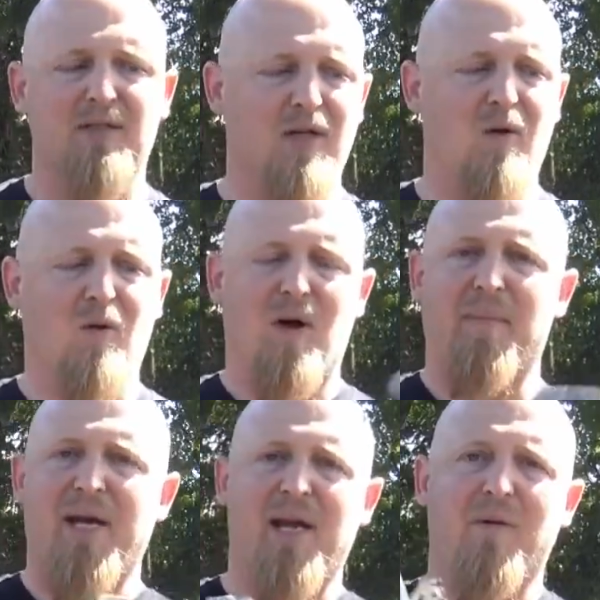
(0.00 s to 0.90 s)
So,
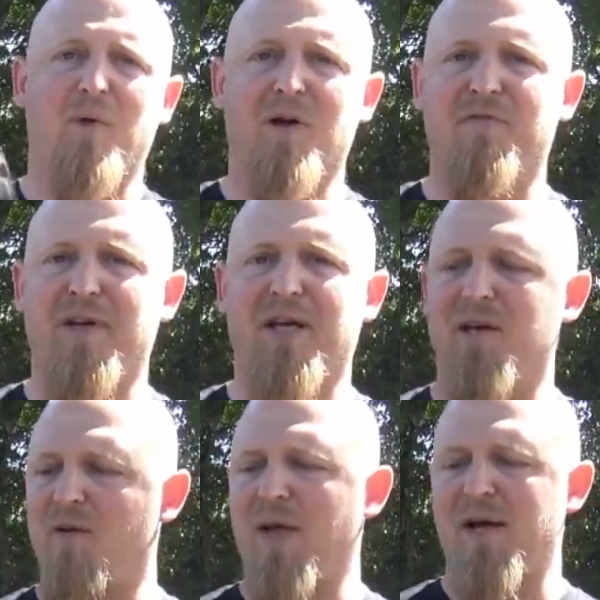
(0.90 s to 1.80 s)
I mean, it will
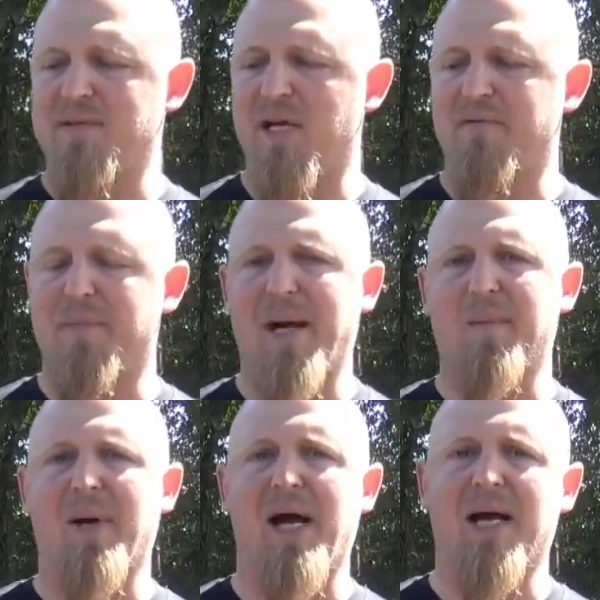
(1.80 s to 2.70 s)
fit on the outside of a
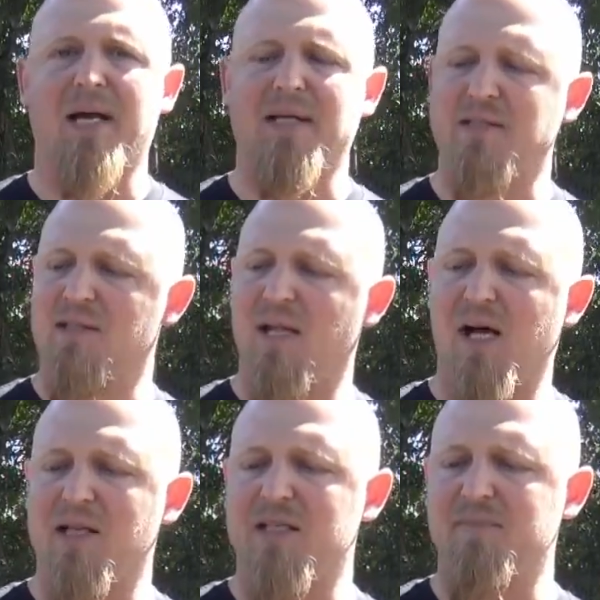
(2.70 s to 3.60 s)
backpack. It's a
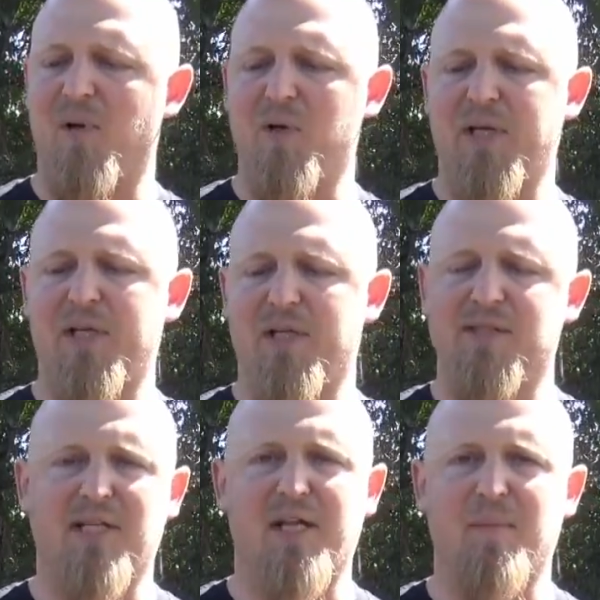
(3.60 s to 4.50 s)
lot less bulky
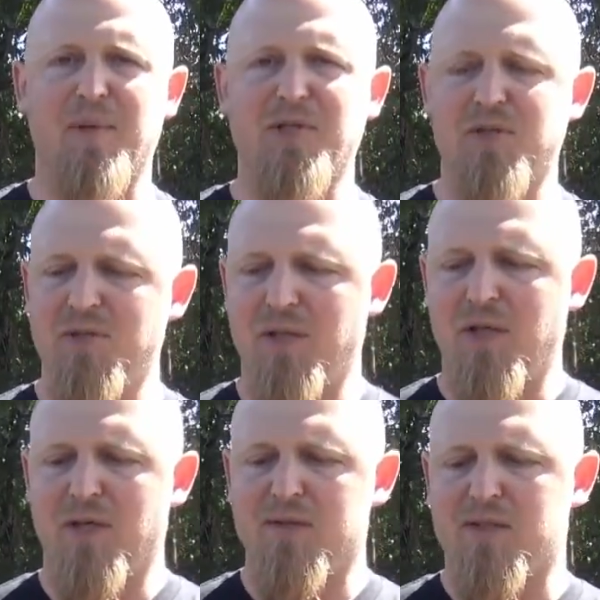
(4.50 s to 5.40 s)
than, say, the Mission.
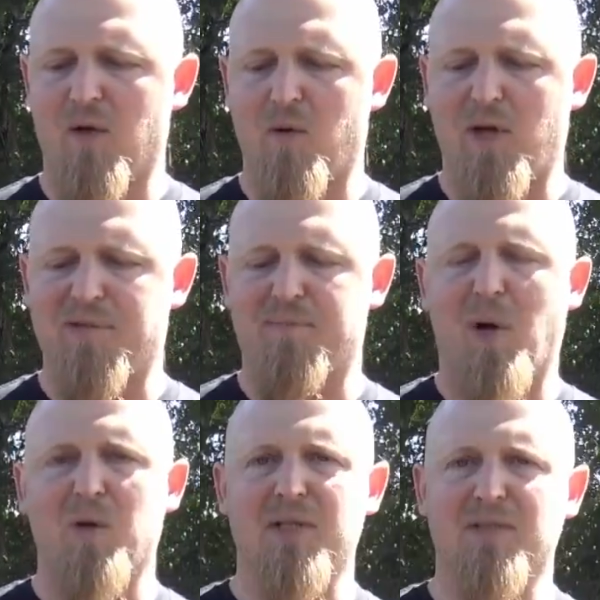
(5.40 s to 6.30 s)
So if
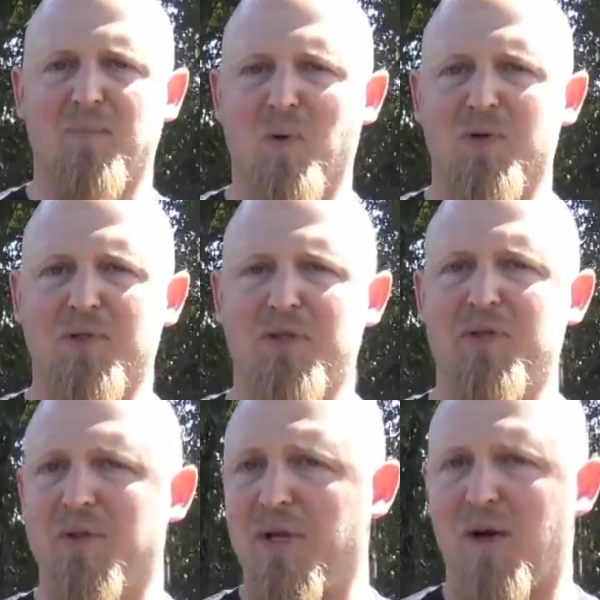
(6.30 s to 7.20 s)
bulk is important to
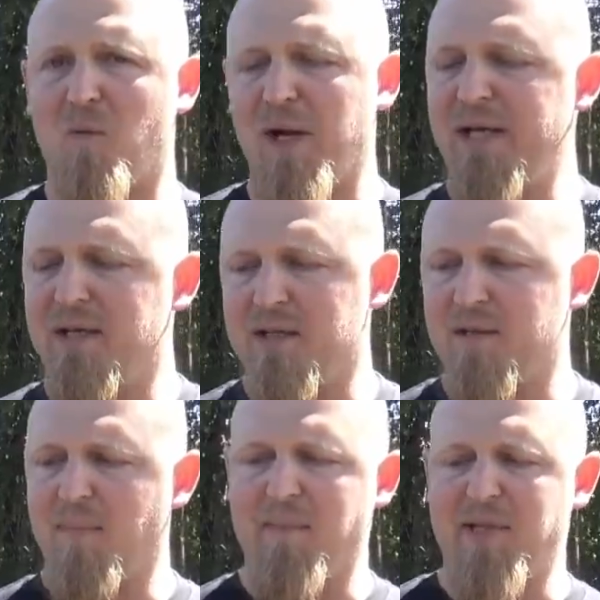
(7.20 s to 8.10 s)
you and not weight,
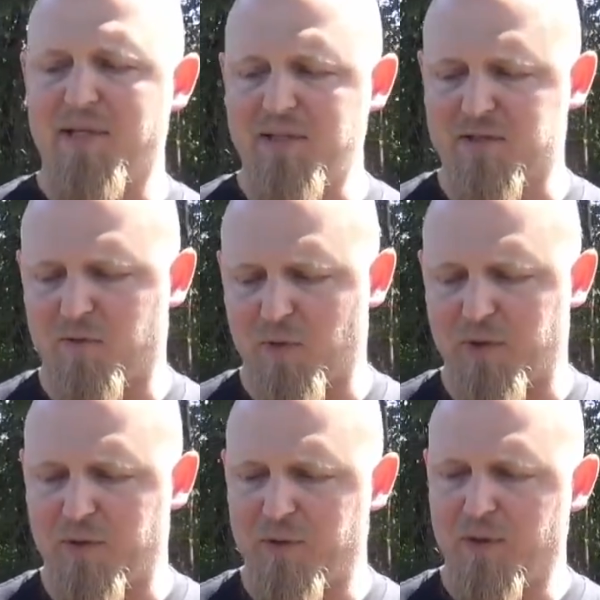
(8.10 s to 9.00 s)
then maybe this is for you.